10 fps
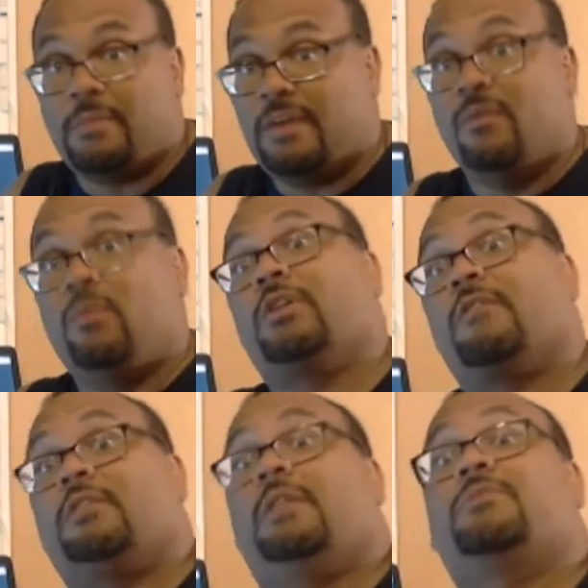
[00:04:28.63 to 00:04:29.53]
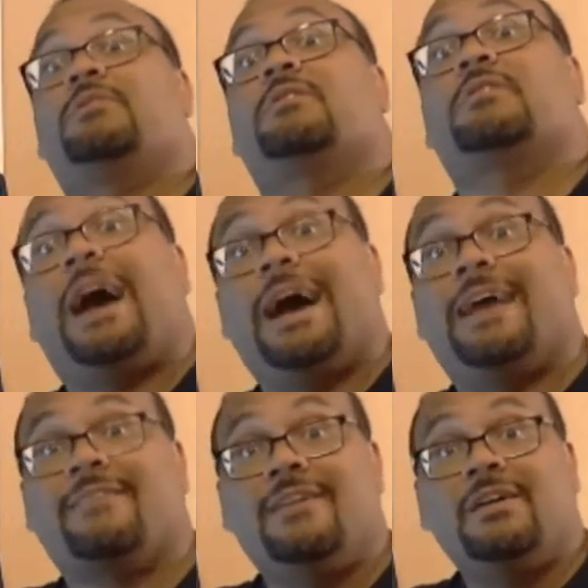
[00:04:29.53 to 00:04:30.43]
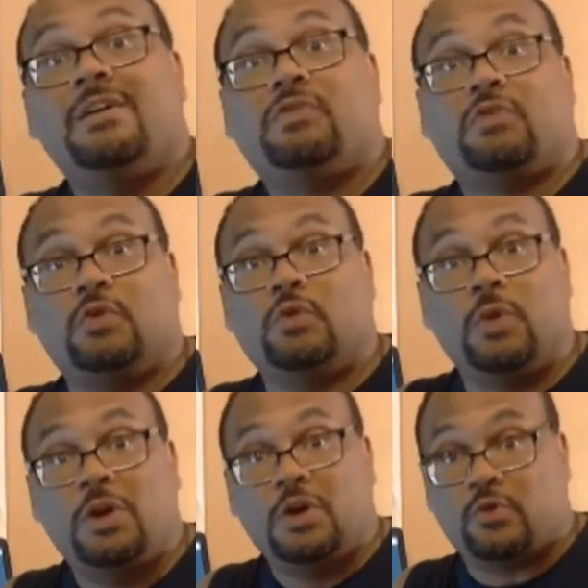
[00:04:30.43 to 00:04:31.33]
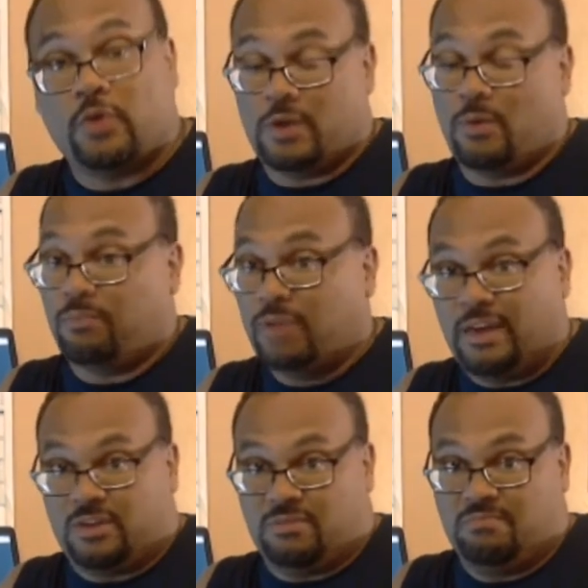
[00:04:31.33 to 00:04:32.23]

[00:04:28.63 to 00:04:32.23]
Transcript: even one of Clemson's height, to try to replace.